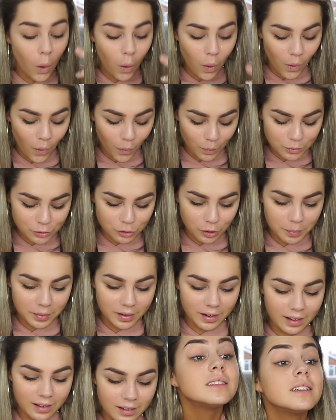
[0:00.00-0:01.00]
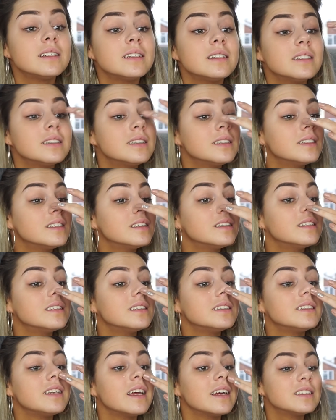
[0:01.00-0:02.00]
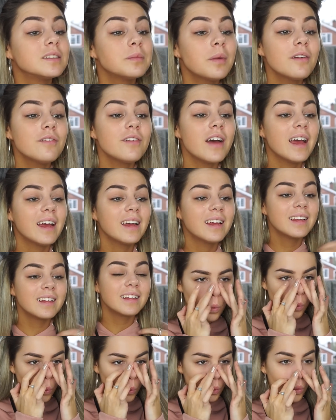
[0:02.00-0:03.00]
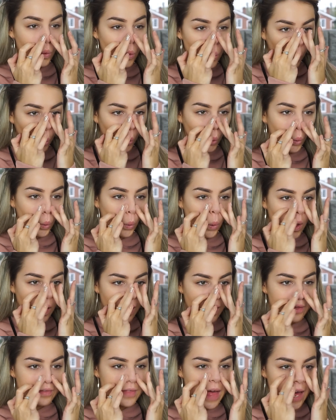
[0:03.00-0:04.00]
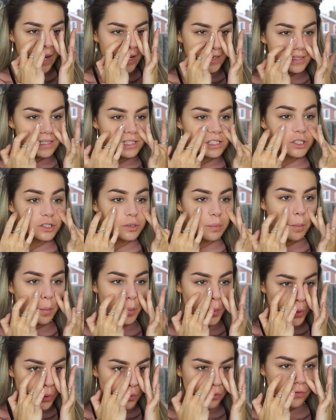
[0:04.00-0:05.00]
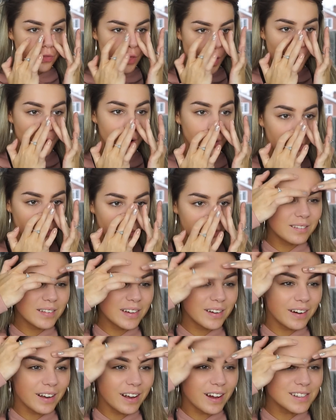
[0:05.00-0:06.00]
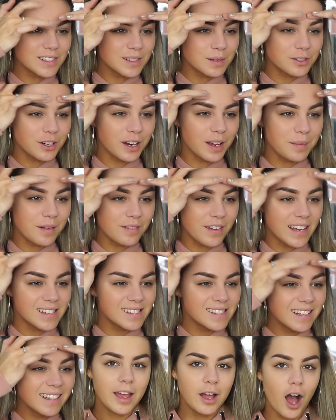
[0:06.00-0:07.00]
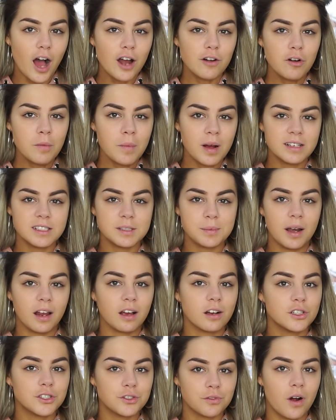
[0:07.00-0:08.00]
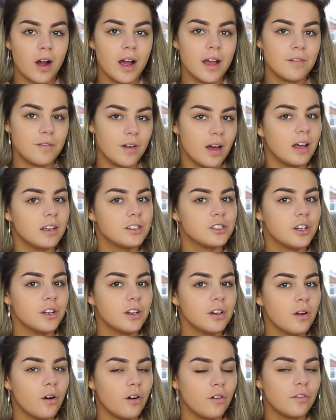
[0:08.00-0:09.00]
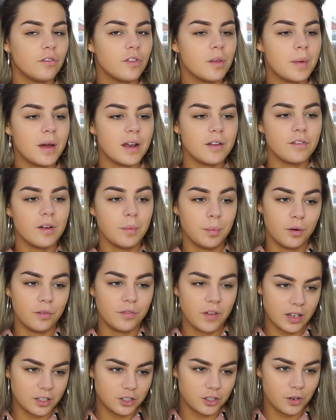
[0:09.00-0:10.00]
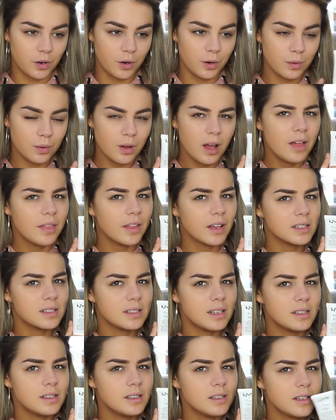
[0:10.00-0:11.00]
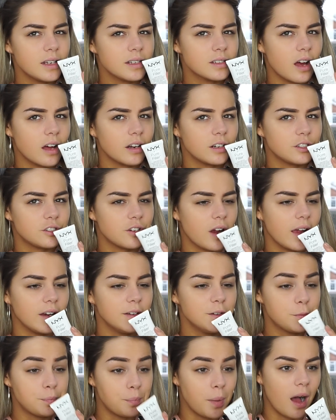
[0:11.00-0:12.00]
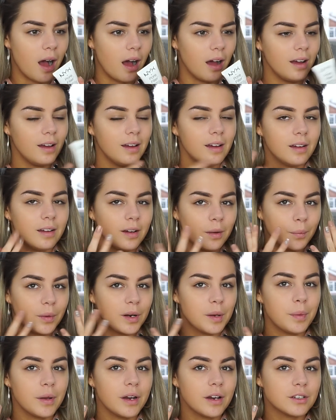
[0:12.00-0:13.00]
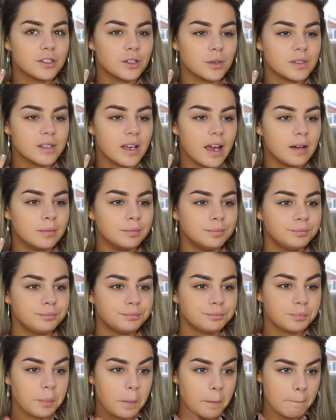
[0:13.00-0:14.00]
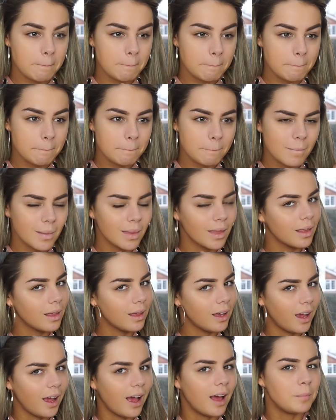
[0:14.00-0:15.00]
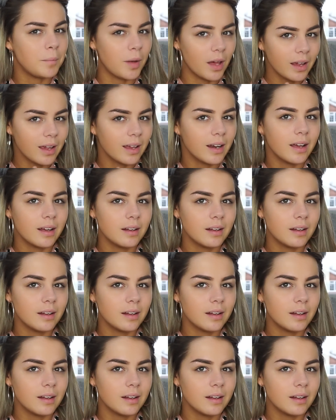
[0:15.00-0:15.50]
Oh, I'm dropping it. Stick to my face. Oh, that is smooth though. Oh my God, I can't stop stroking my face. It kind of reminds me like a drier version of the Benefit Professional. The consistency is kind of strange, but when you put it into your skin, I'm liking